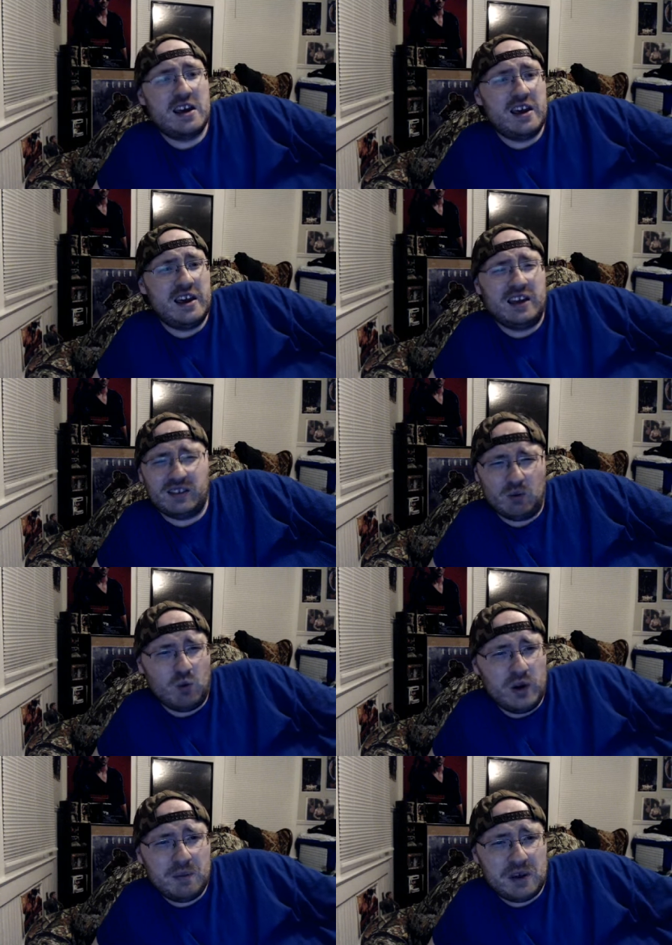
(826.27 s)
It's like, well,
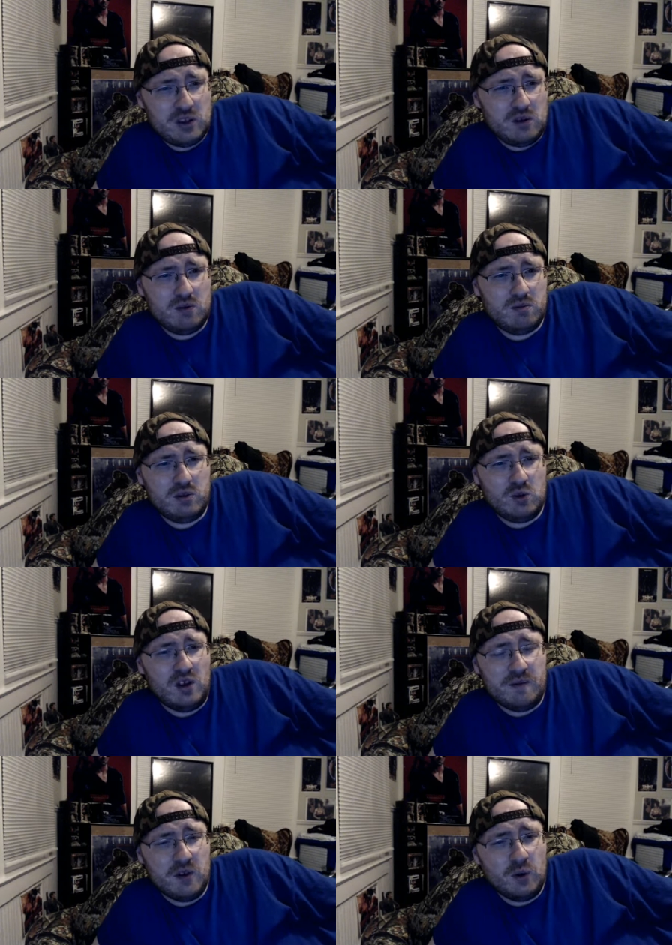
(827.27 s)
wait a minute, you, you
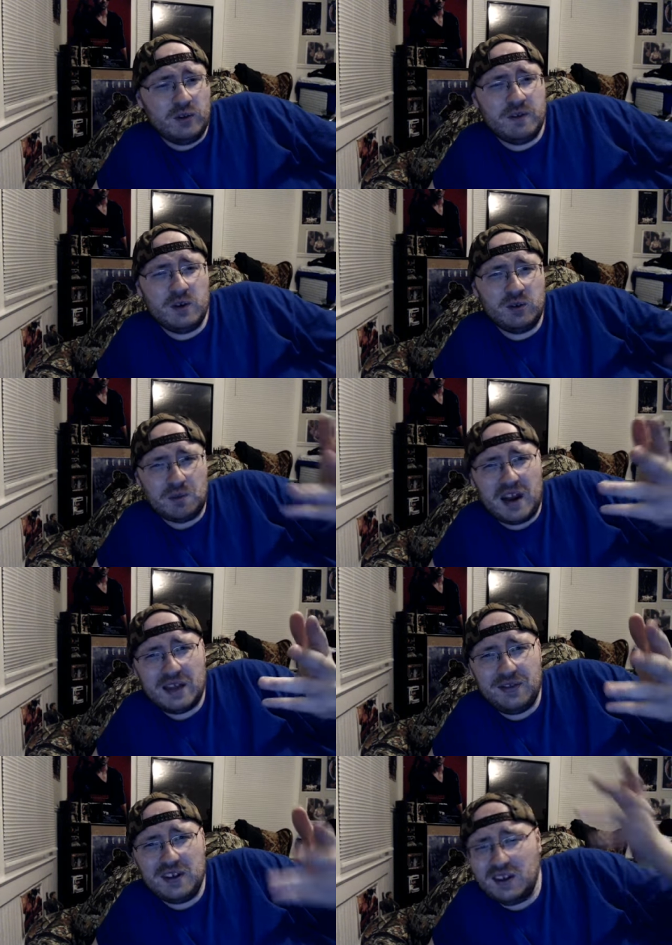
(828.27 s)
love those films but not
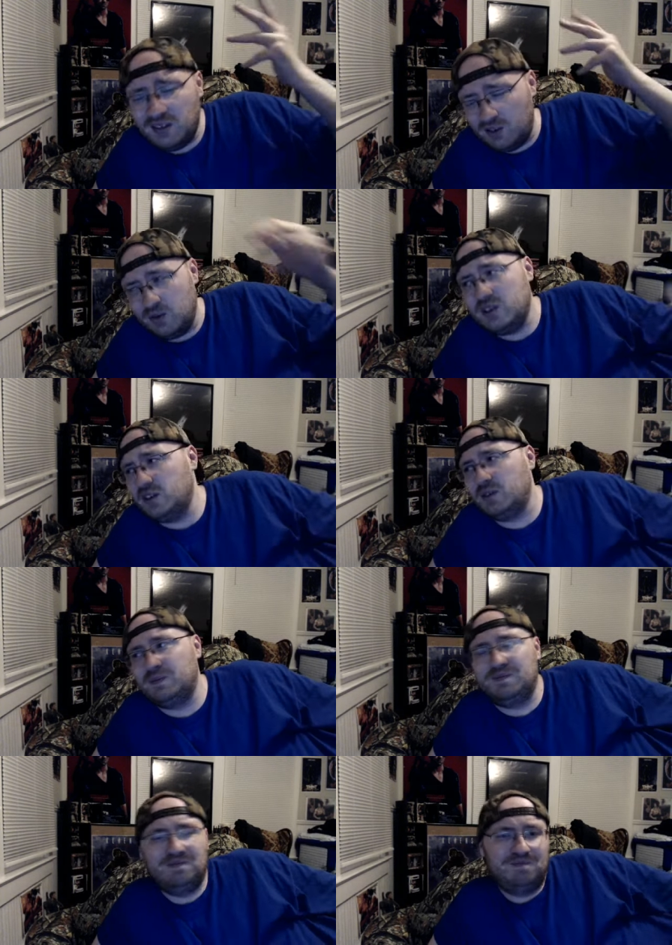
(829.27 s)
this? So it just
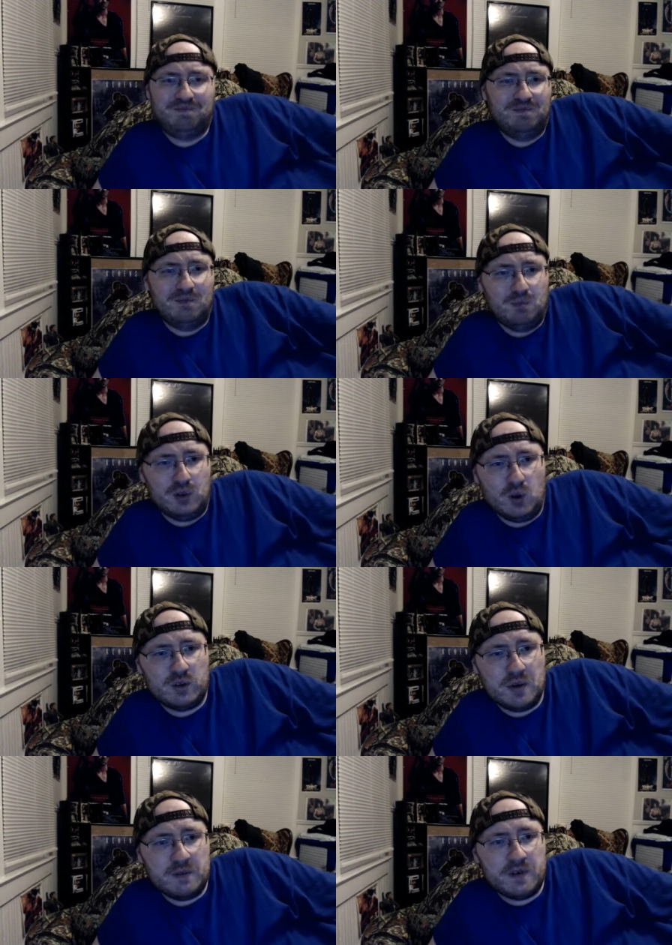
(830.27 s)
blows
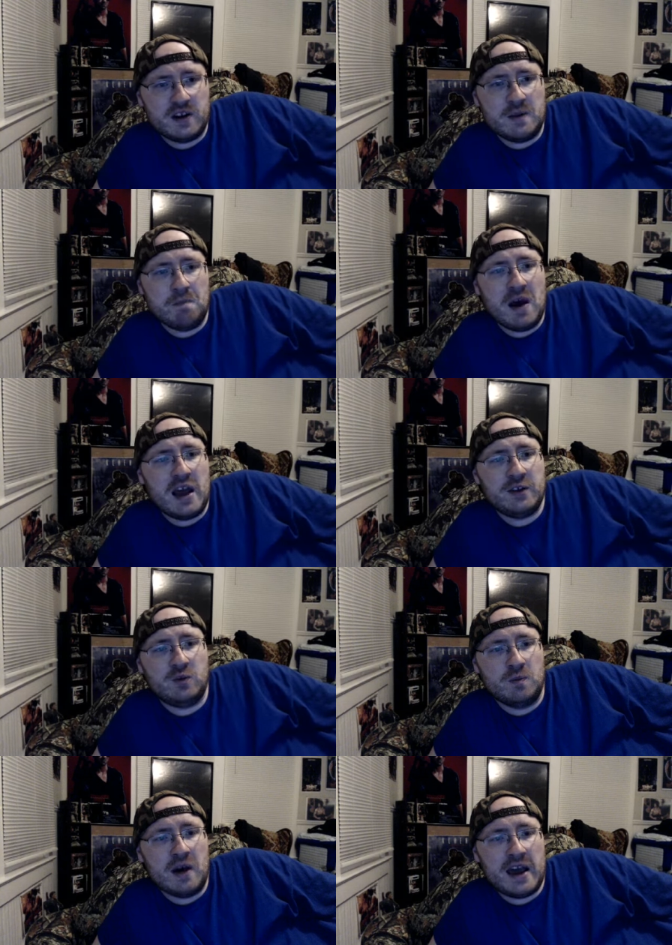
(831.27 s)
my fucking mind through
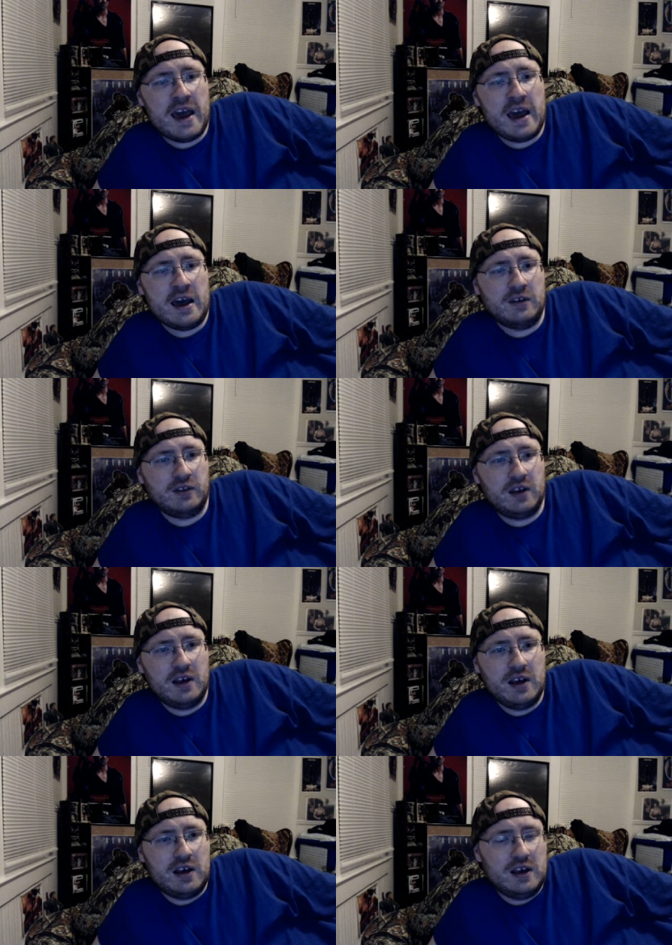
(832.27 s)
my ass.
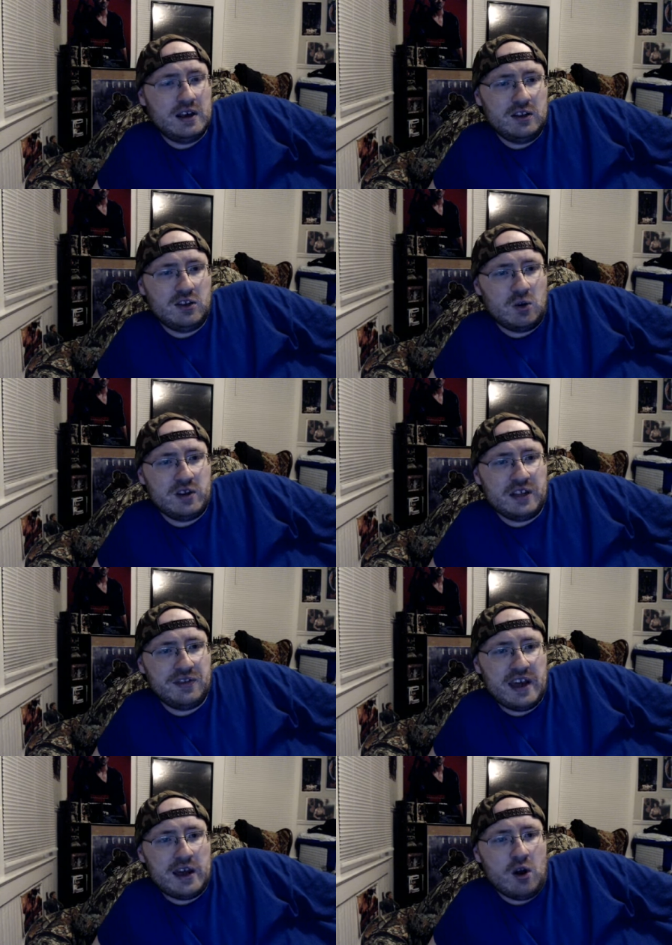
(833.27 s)
Don't get
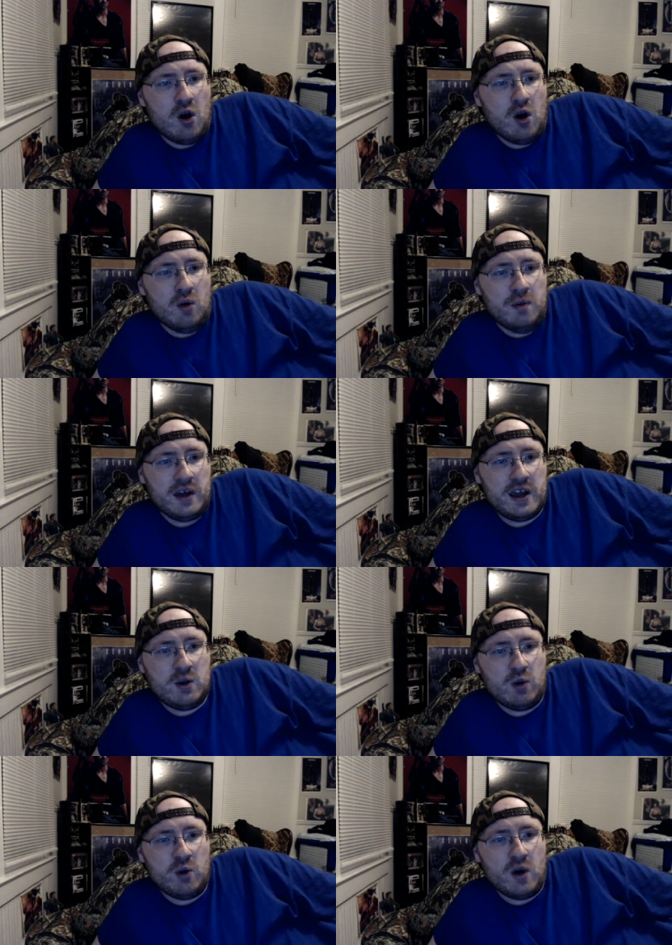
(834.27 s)
that at all, but hey,
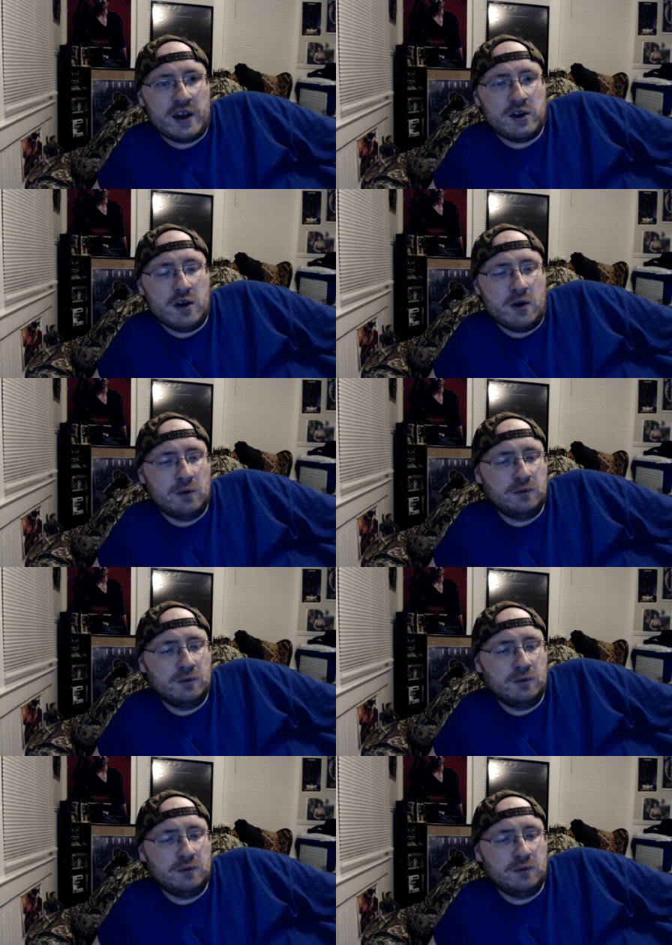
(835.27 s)
what do I know?